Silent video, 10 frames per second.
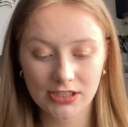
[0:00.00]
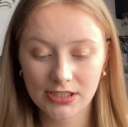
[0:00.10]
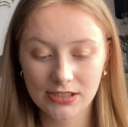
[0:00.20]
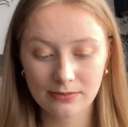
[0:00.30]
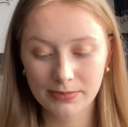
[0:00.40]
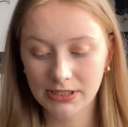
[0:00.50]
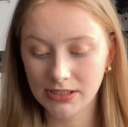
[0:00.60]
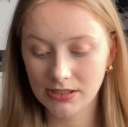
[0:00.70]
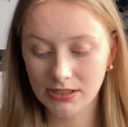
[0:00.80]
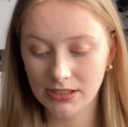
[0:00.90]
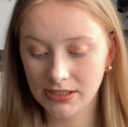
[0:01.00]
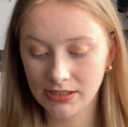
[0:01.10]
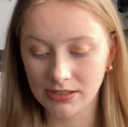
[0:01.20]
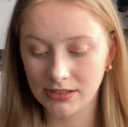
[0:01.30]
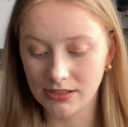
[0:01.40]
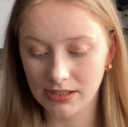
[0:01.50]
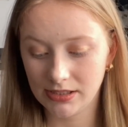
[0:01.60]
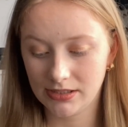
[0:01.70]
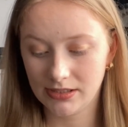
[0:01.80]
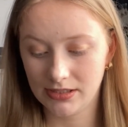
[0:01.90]
I be glad?
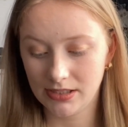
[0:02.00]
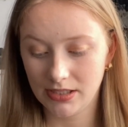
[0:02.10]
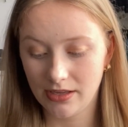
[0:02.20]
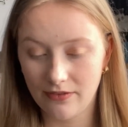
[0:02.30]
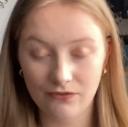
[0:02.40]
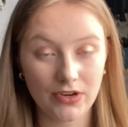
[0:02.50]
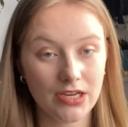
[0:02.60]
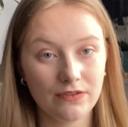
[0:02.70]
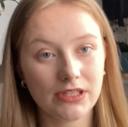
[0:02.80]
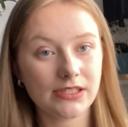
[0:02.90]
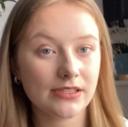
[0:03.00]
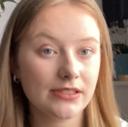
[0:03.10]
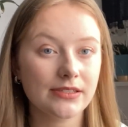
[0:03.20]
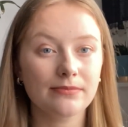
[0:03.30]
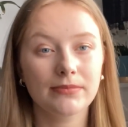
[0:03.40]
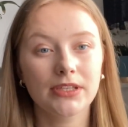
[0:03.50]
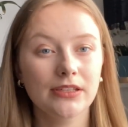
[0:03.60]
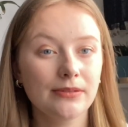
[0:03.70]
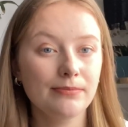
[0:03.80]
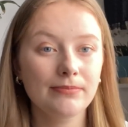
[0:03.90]
Favoritism
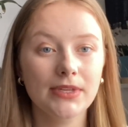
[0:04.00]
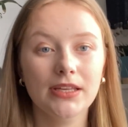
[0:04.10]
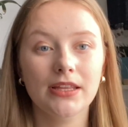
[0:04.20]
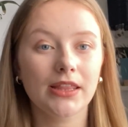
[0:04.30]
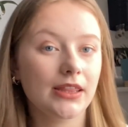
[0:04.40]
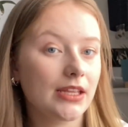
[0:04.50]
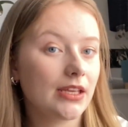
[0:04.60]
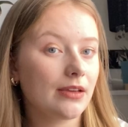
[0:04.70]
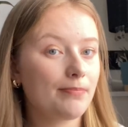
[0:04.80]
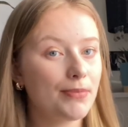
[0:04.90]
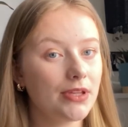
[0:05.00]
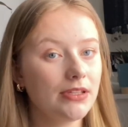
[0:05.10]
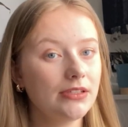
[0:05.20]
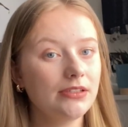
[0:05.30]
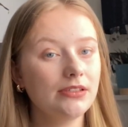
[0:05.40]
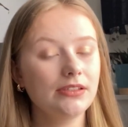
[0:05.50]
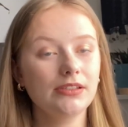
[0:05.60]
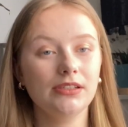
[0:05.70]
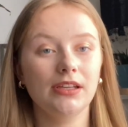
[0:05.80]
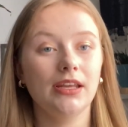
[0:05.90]
ain't my thing, but
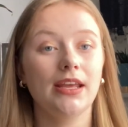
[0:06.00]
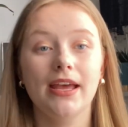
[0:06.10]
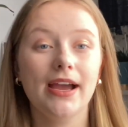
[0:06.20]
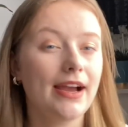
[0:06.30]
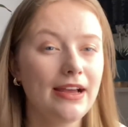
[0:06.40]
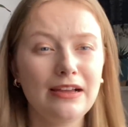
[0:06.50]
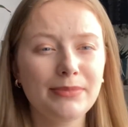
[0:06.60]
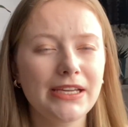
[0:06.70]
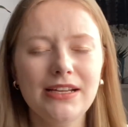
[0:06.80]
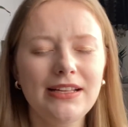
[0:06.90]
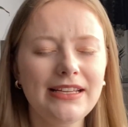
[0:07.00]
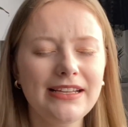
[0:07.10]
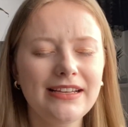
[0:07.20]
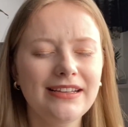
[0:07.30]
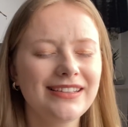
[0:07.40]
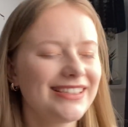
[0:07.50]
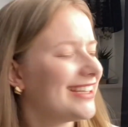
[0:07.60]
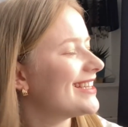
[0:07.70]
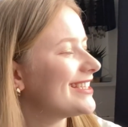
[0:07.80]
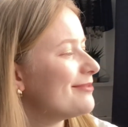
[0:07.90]
I'll be glad
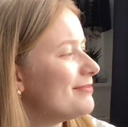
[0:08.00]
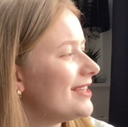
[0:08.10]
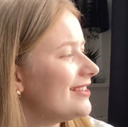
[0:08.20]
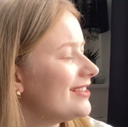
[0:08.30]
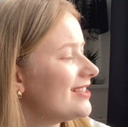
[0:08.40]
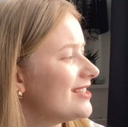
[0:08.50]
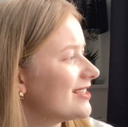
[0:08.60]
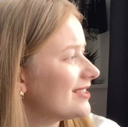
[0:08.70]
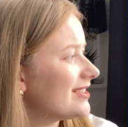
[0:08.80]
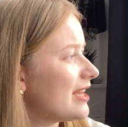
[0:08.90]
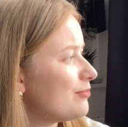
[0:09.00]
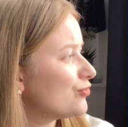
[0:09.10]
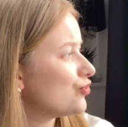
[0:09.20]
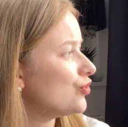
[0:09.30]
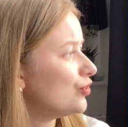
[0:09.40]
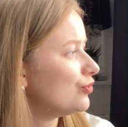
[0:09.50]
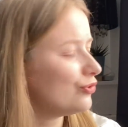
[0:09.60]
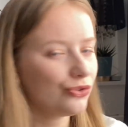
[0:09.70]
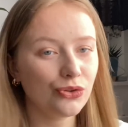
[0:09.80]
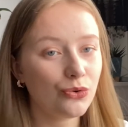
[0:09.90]
to make an
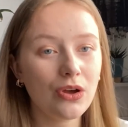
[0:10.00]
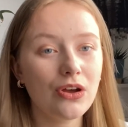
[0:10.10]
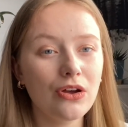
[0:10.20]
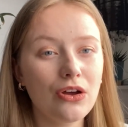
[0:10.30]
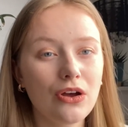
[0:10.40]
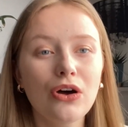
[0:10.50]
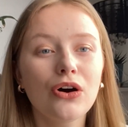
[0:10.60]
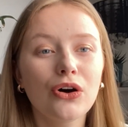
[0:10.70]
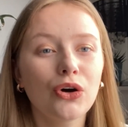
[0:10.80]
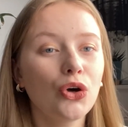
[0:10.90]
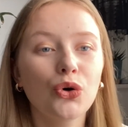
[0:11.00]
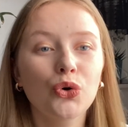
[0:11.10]
exception. Whoa.